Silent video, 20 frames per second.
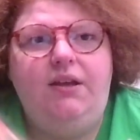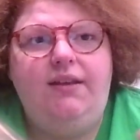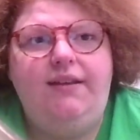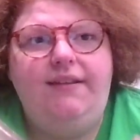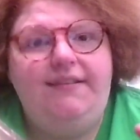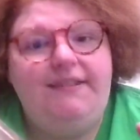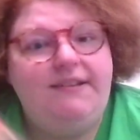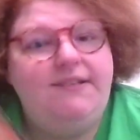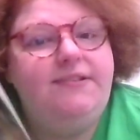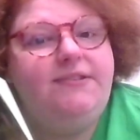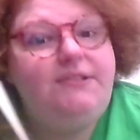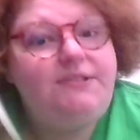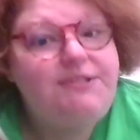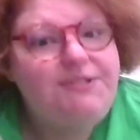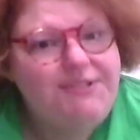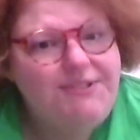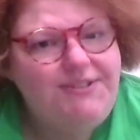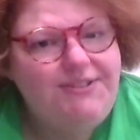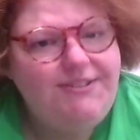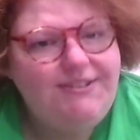
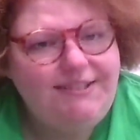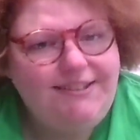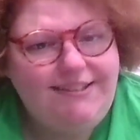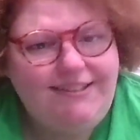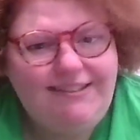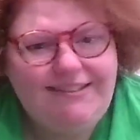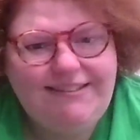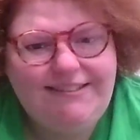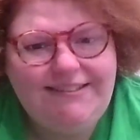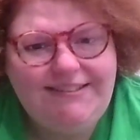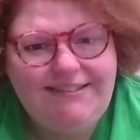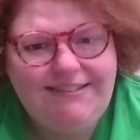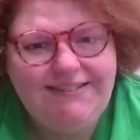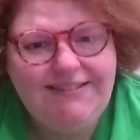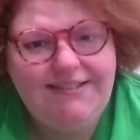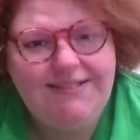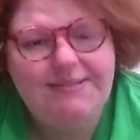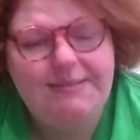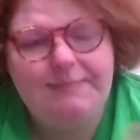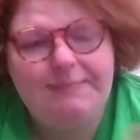Nicholas Hook
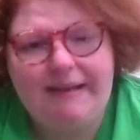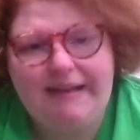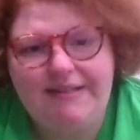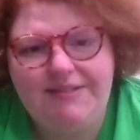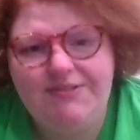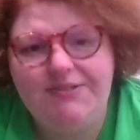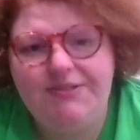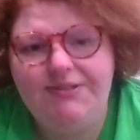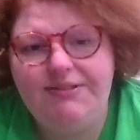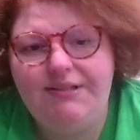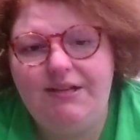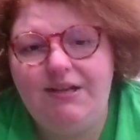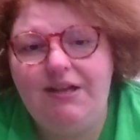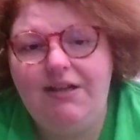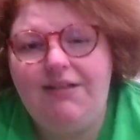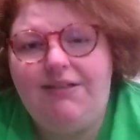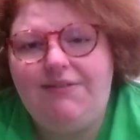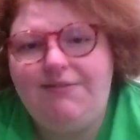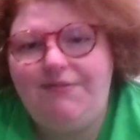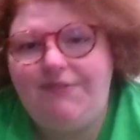is a bastard
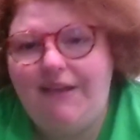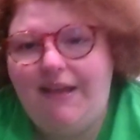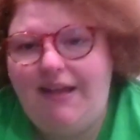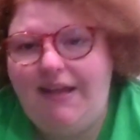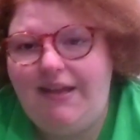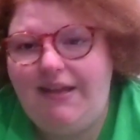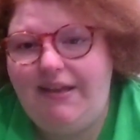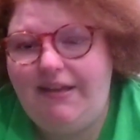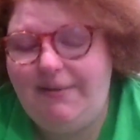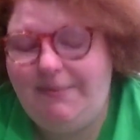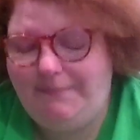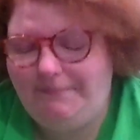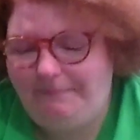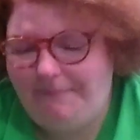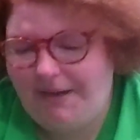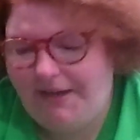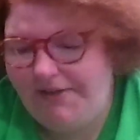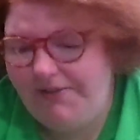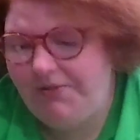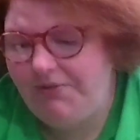of a
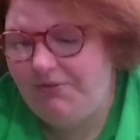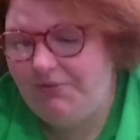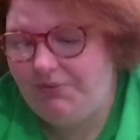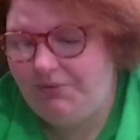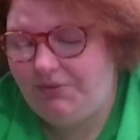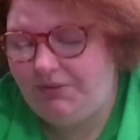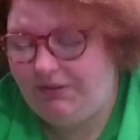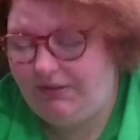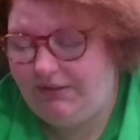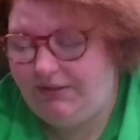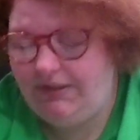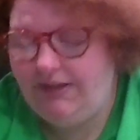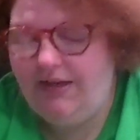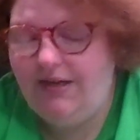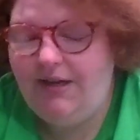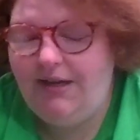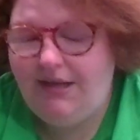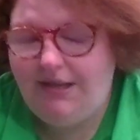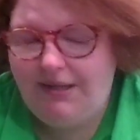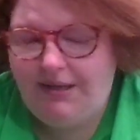minor lord.
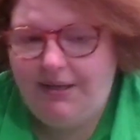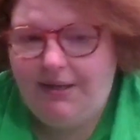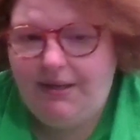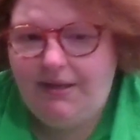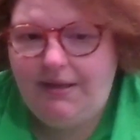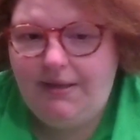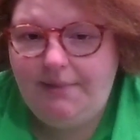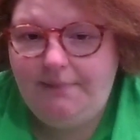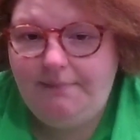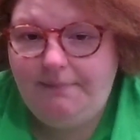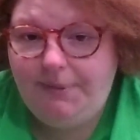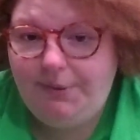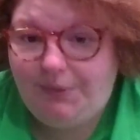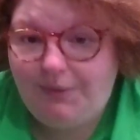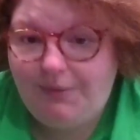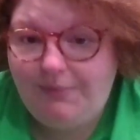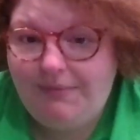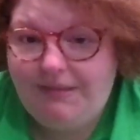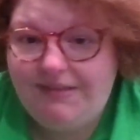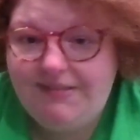But
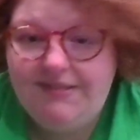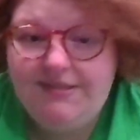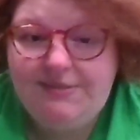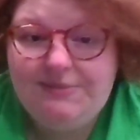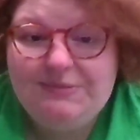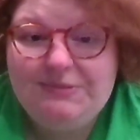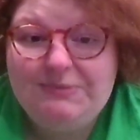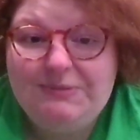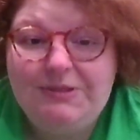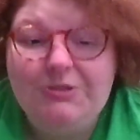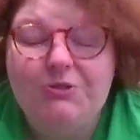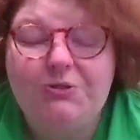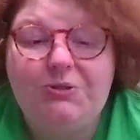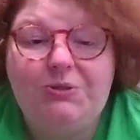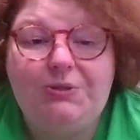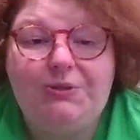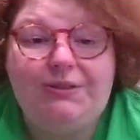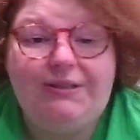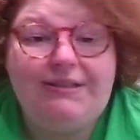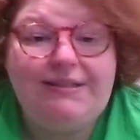what makes him
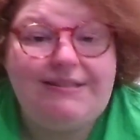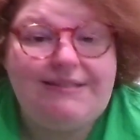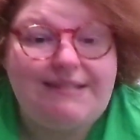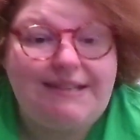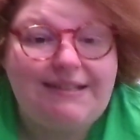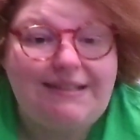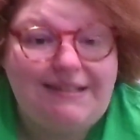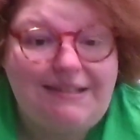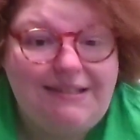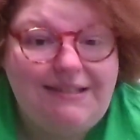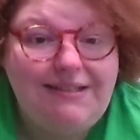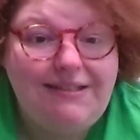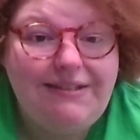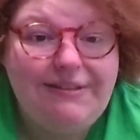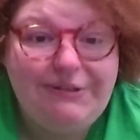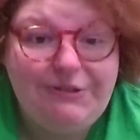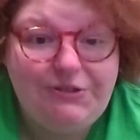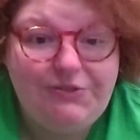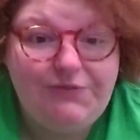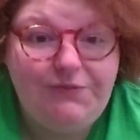special is that he
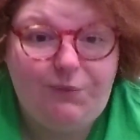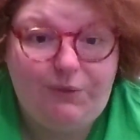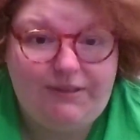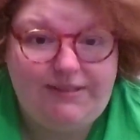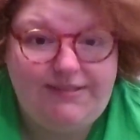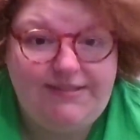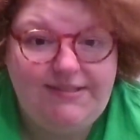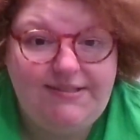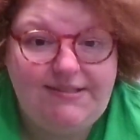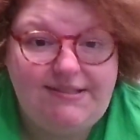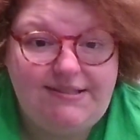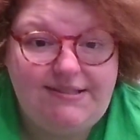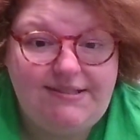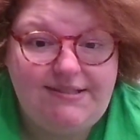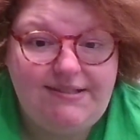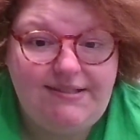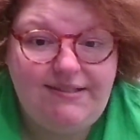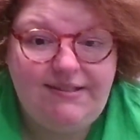hears voices.